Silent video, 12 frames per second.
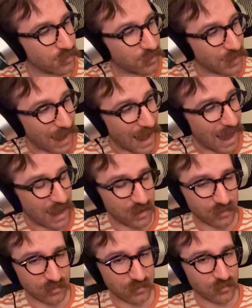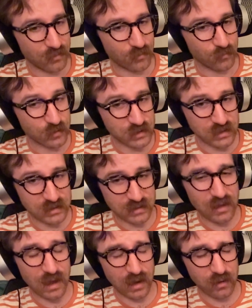that, which is
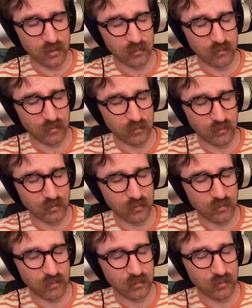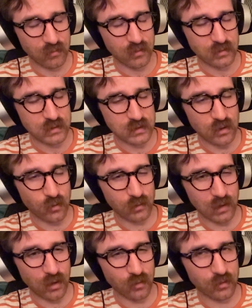like so
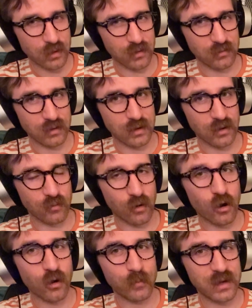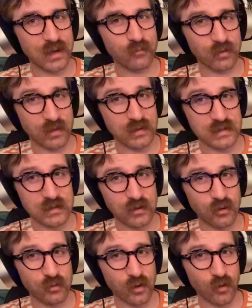low that, harmony with this
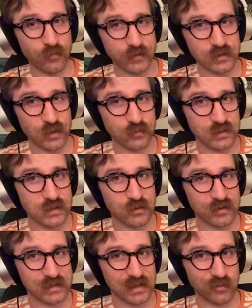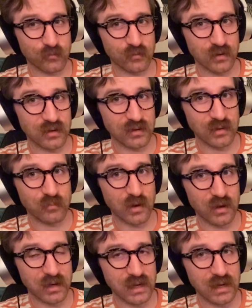low, the overtones start to get really
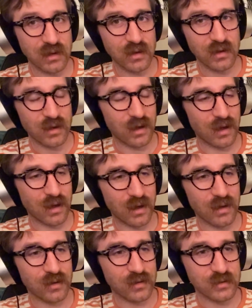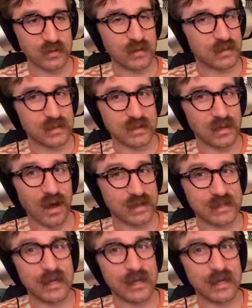muddy. So this is not